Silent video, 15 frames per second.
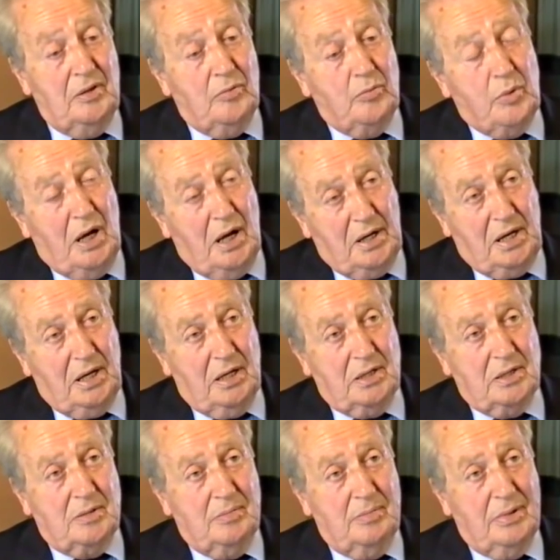the work
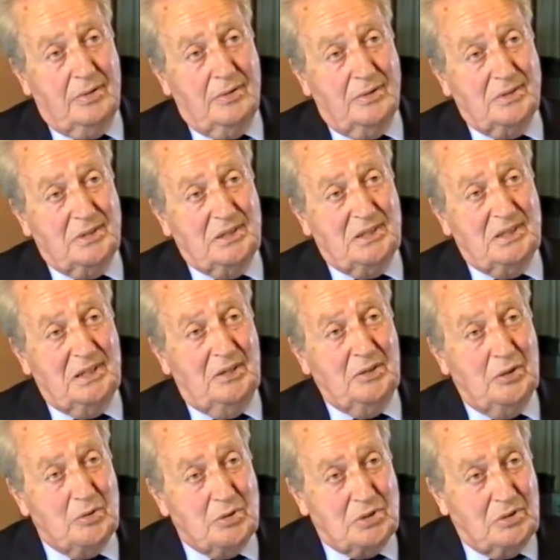is, because this is
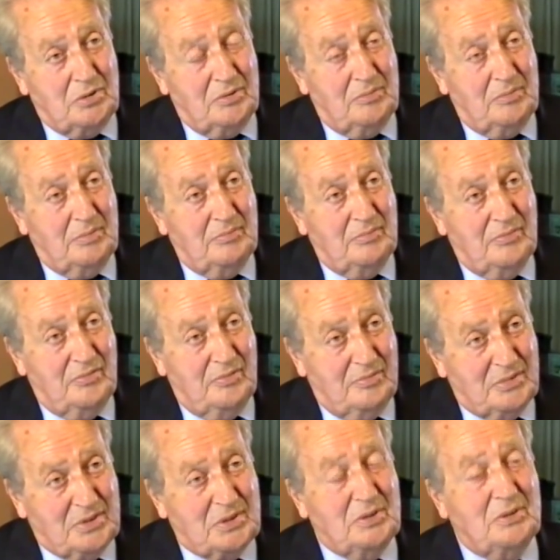unusual in
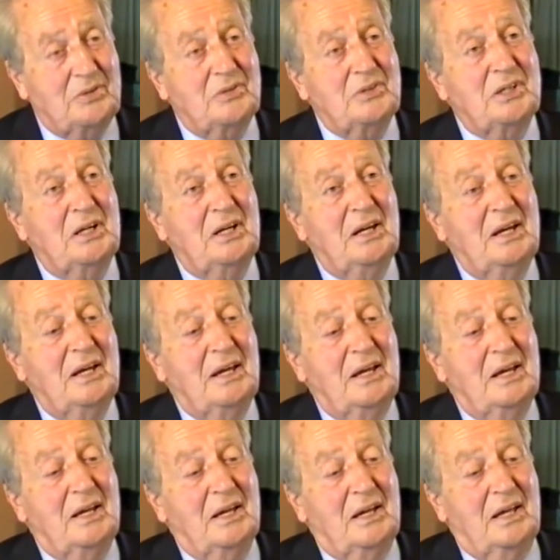schools,
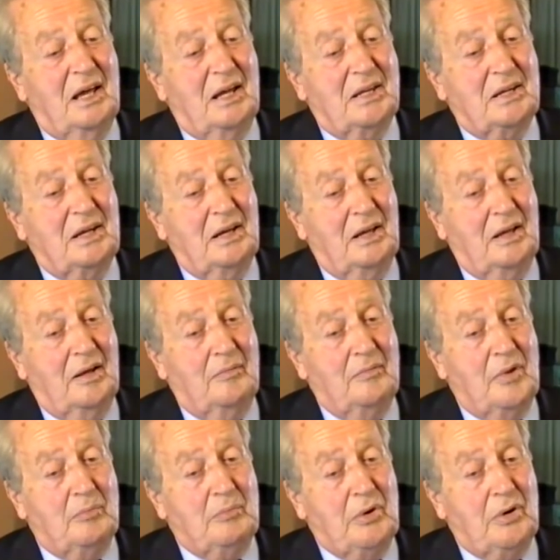that
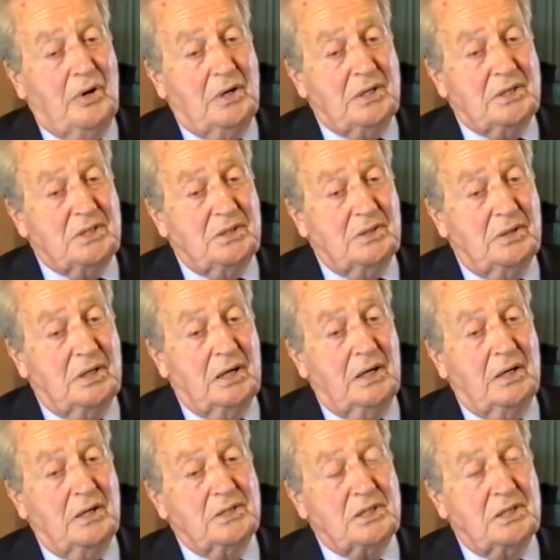the boys and
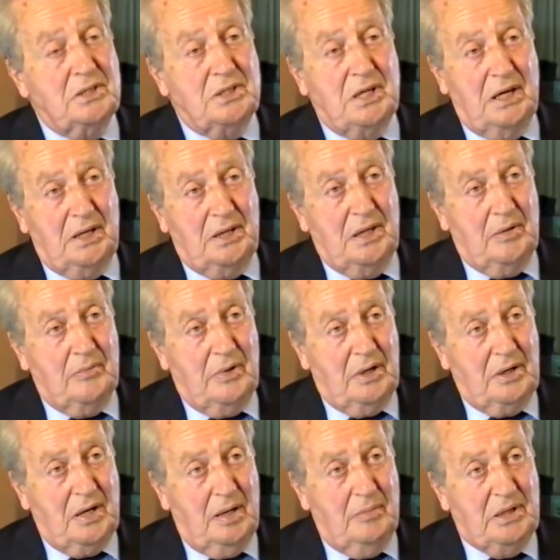girls can take their
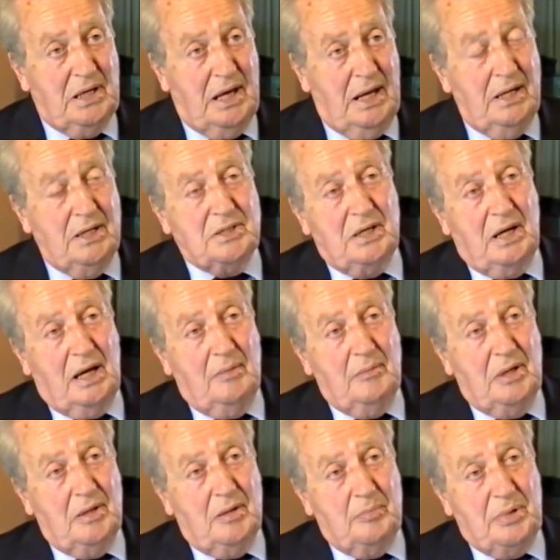work home at any time
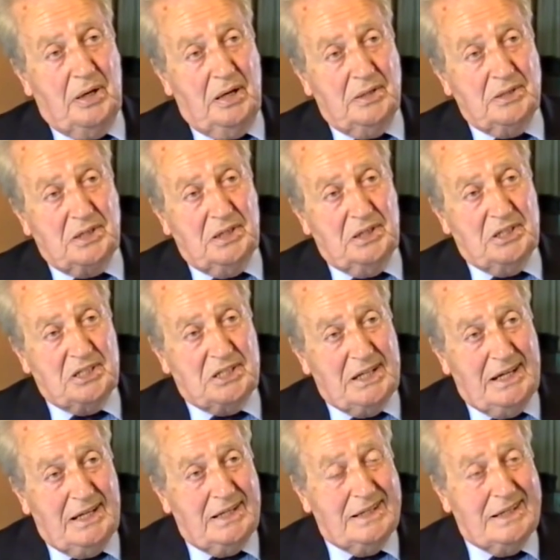and the parents can
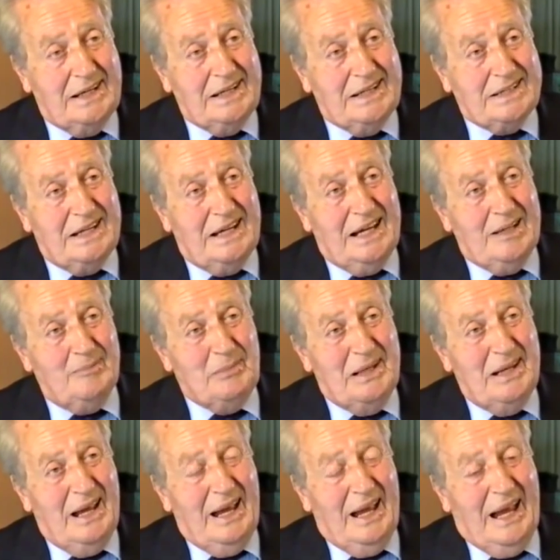see it at any time,
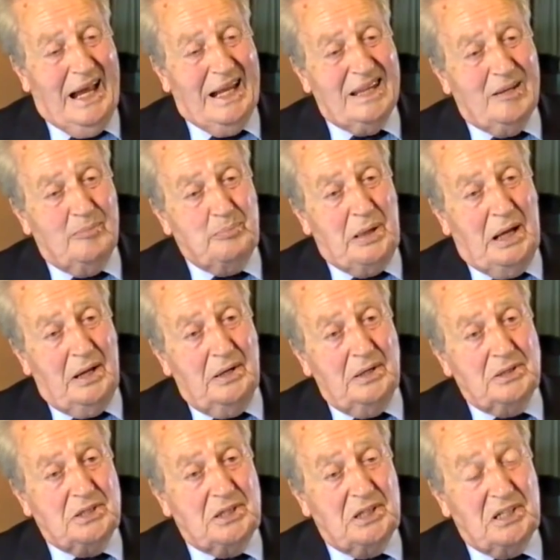and the
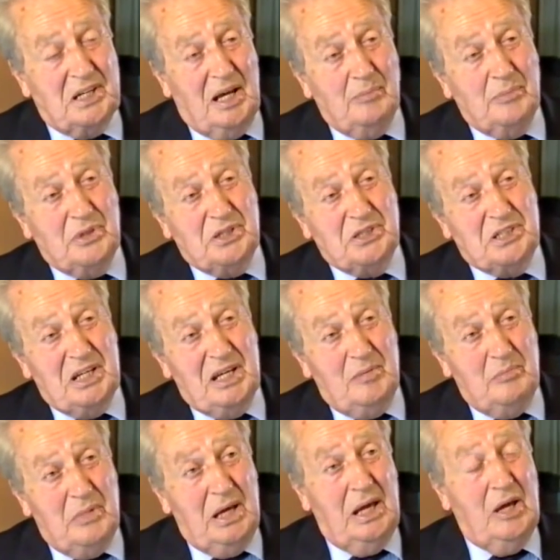parents can come to see
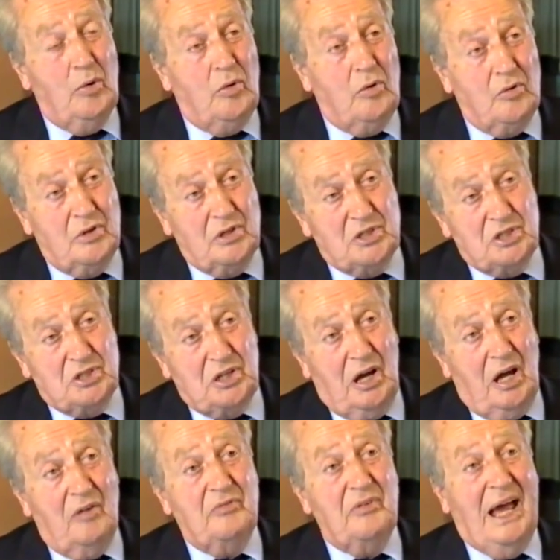me or the
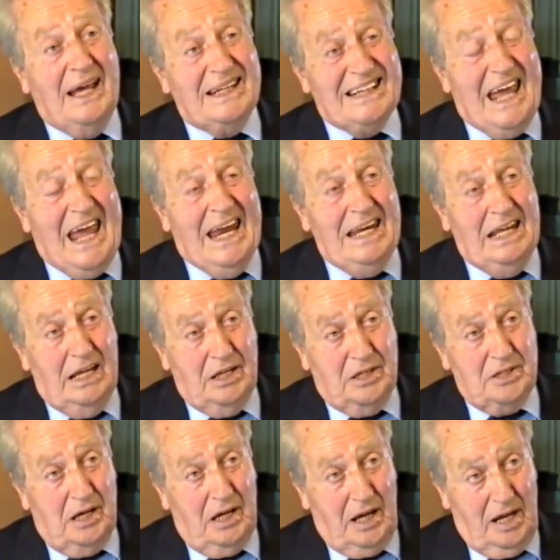staff at any
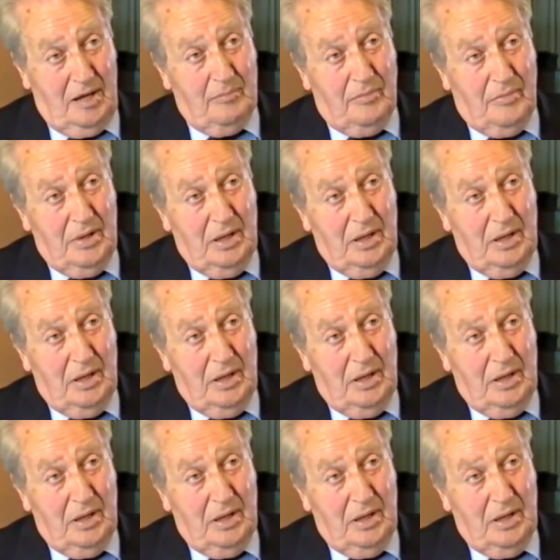time,